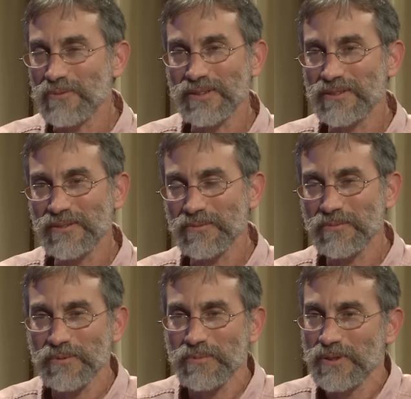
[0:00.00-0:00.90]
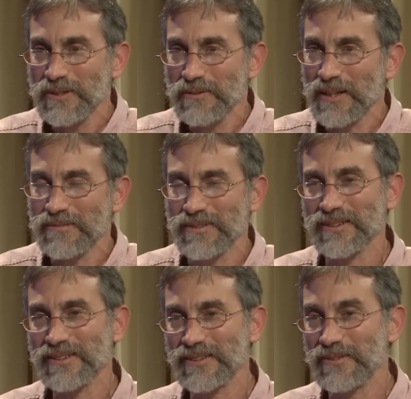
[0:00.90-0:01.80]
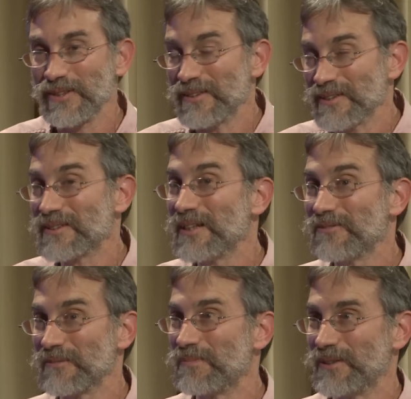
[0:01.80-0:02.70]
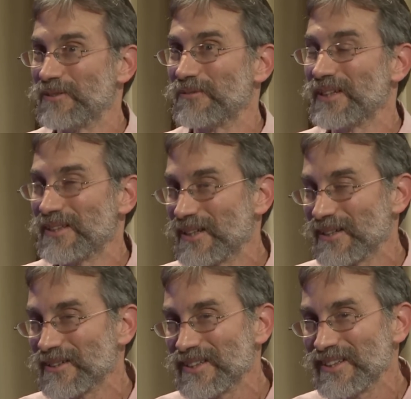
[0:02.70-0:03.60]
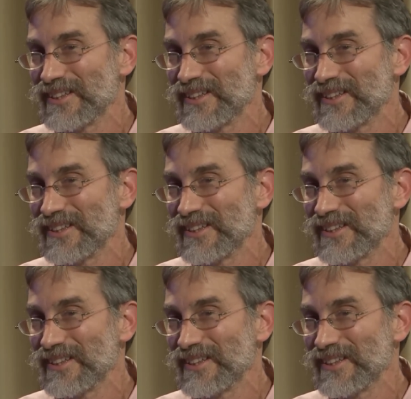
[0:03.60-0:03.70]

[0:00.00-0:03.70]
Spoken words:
what do you have to, you didn't discover it, but you were right there.